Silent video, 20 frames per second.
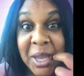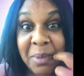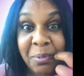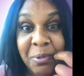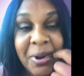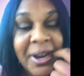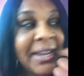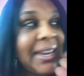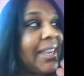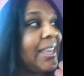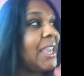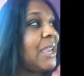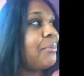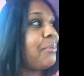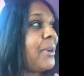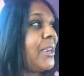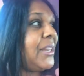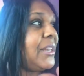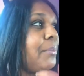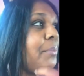Keep
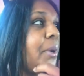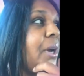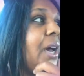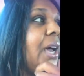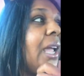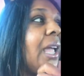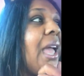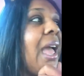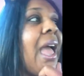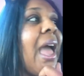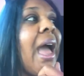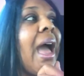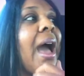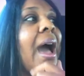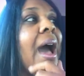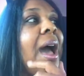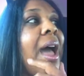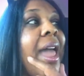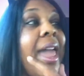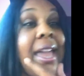reading the book,
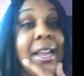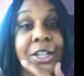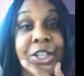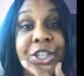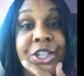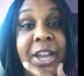and